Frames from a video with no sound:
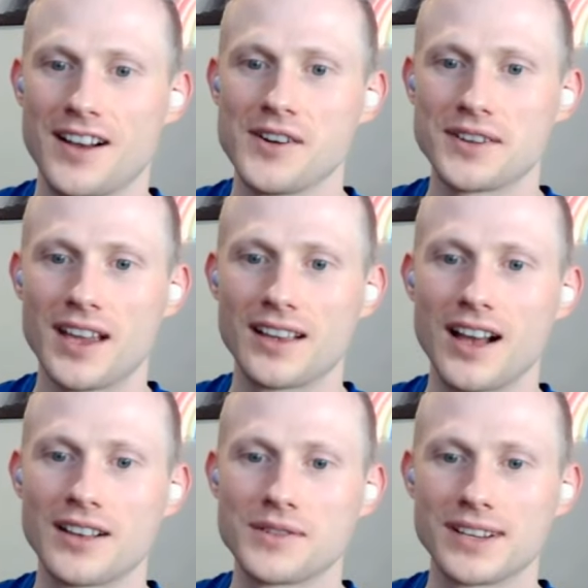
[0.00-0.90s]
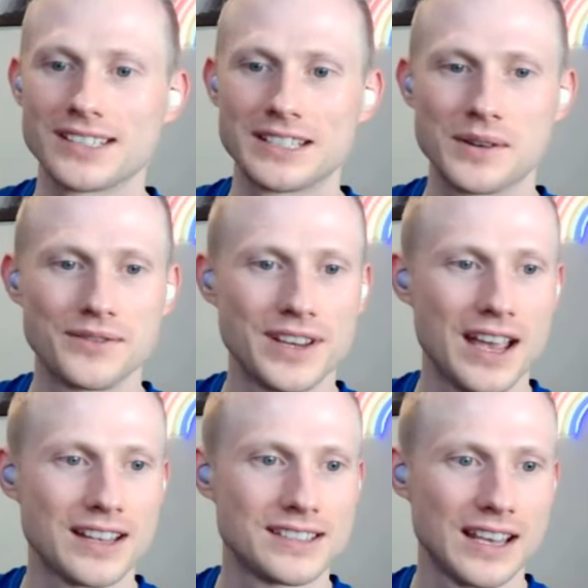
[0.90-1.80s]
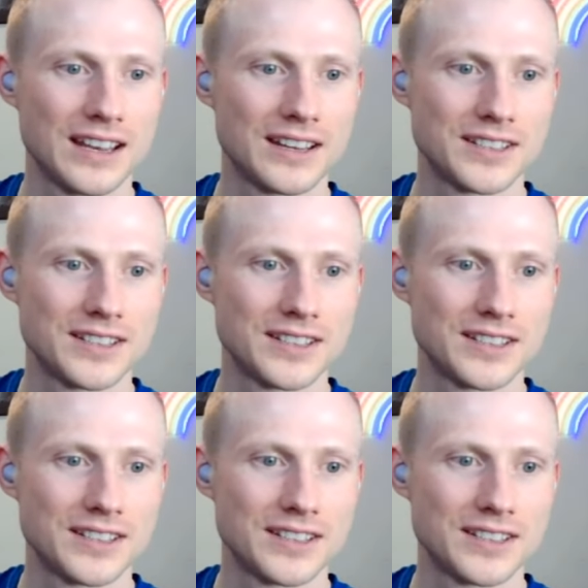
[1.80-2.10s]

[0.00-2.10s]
Okay, I want to see what Vianne says.